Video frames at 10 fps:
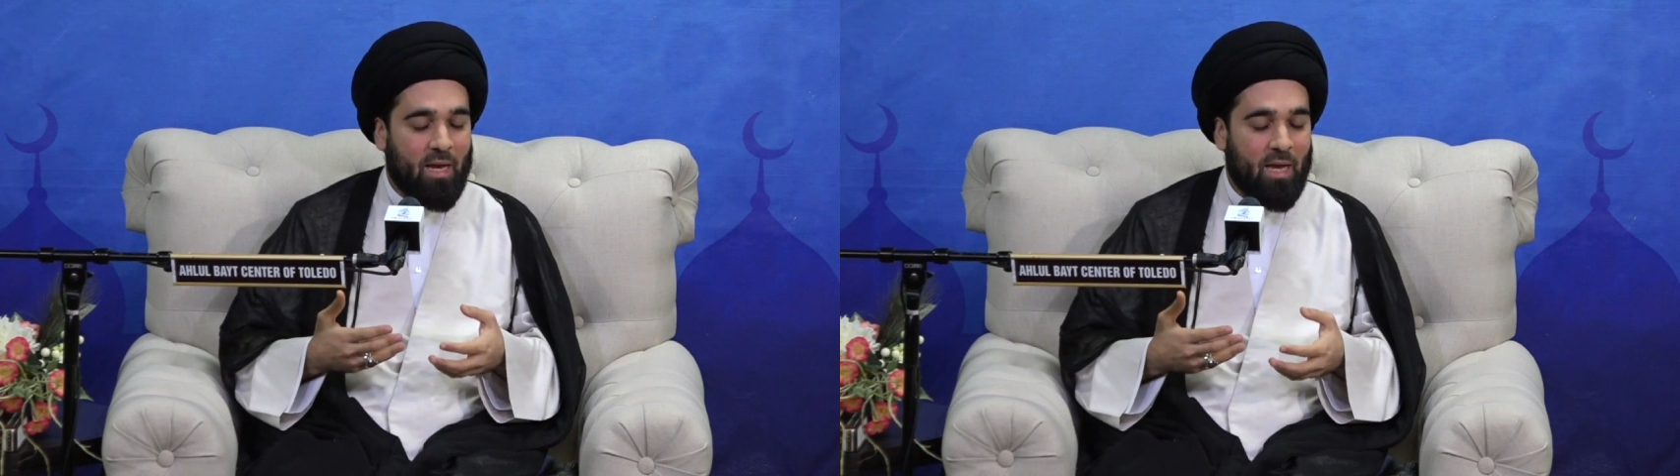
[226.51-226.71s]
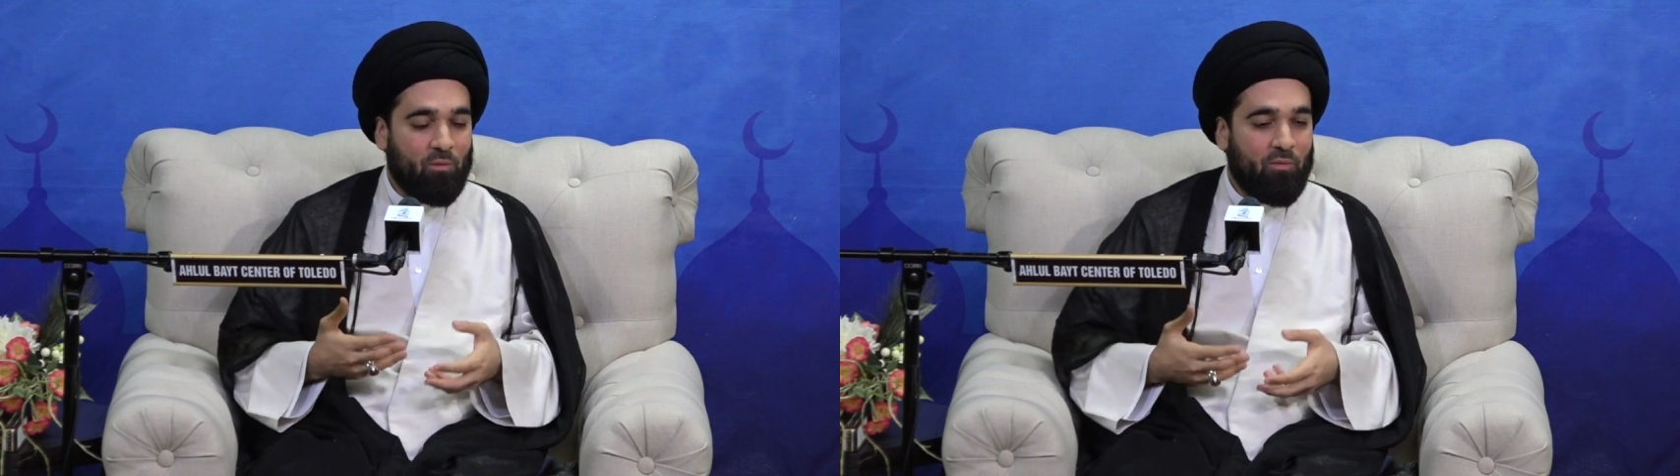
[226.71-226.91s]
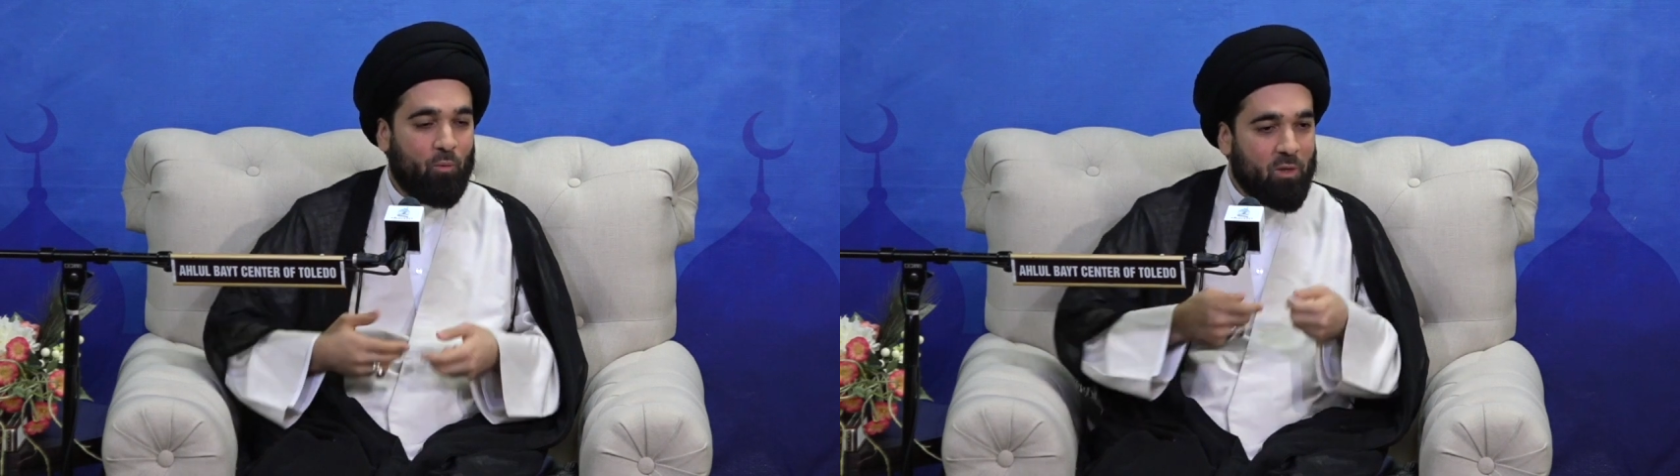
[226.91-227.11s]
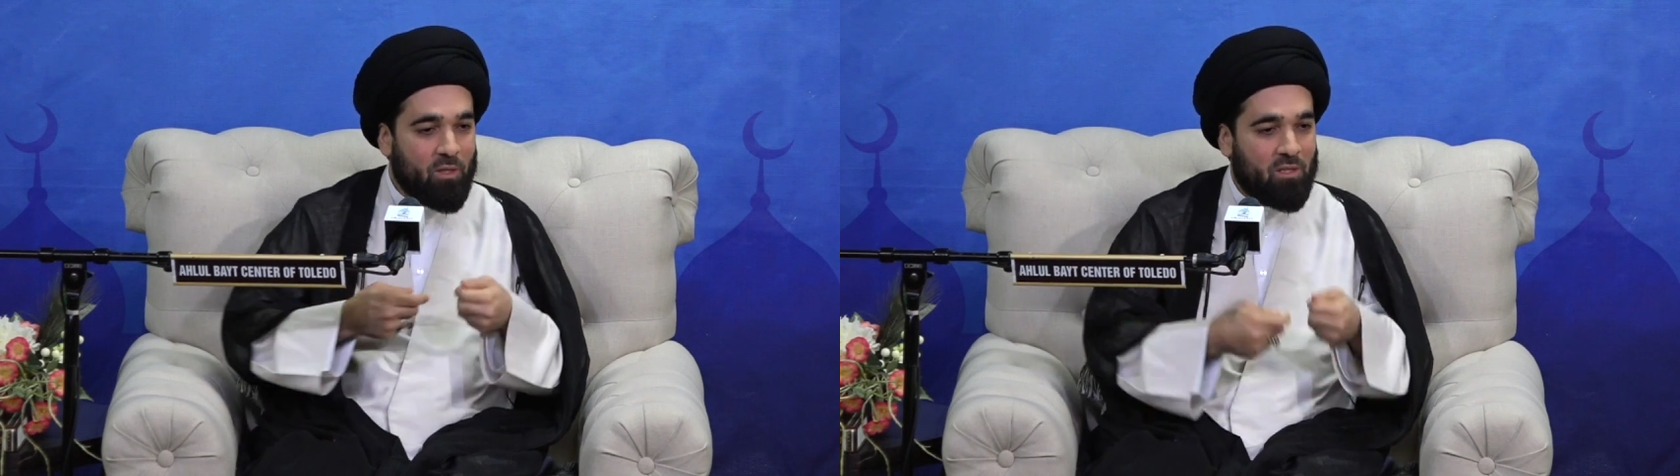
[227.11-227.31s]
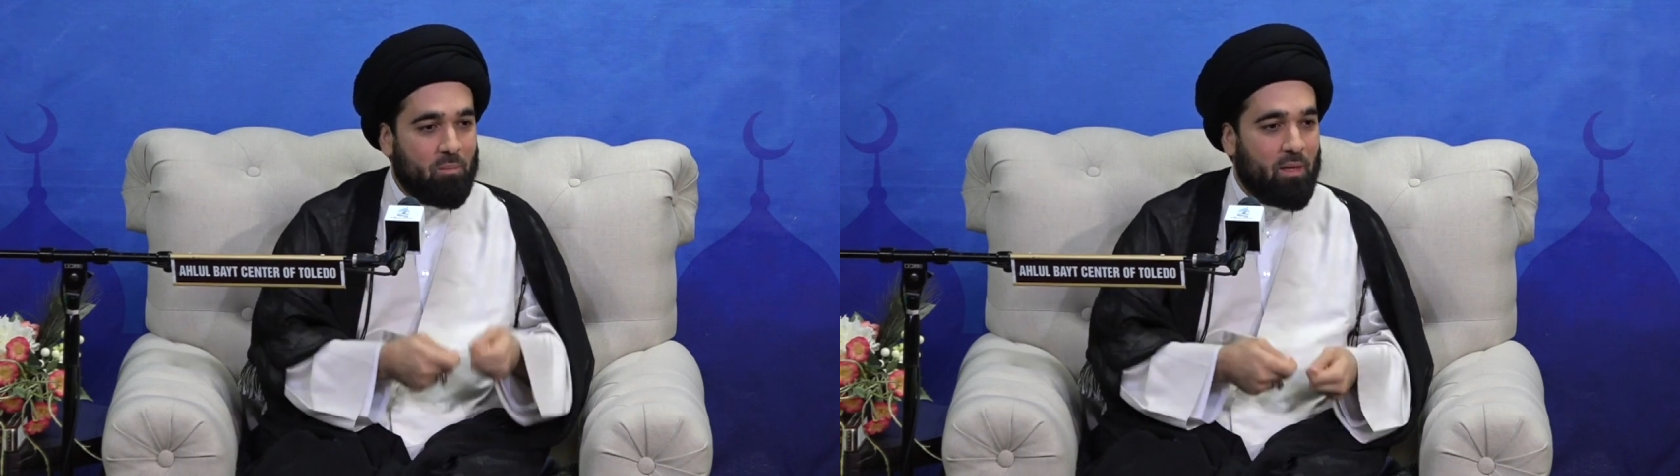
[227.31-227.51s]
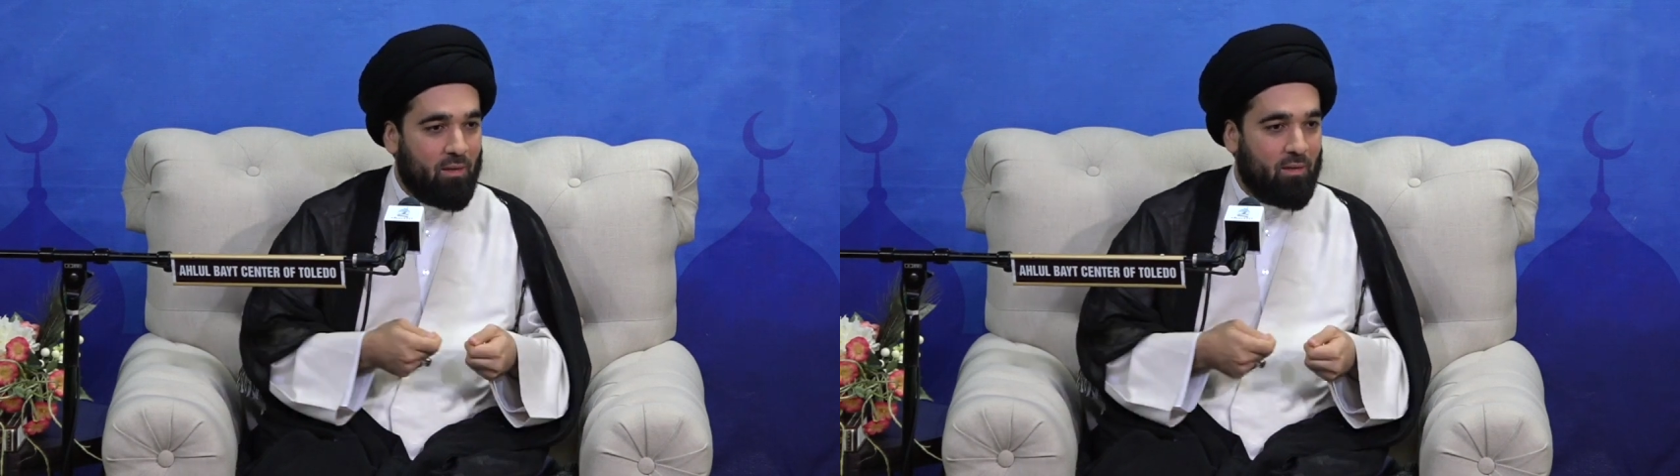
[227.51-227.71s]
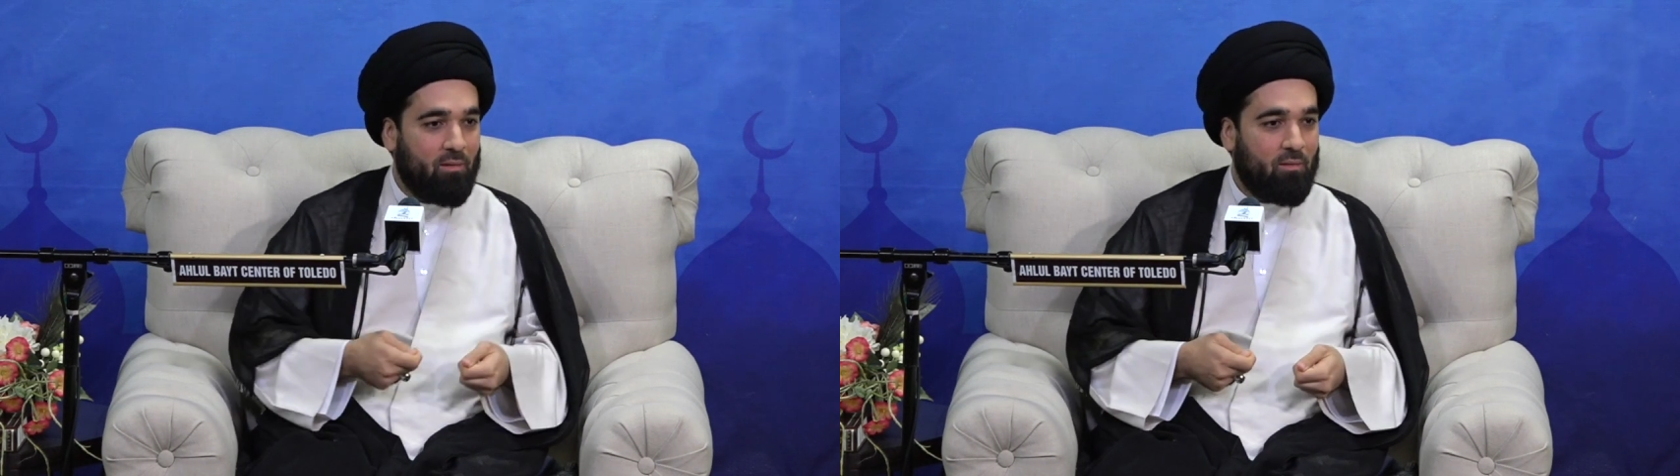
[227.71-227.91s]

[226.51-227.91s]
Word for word: had forced me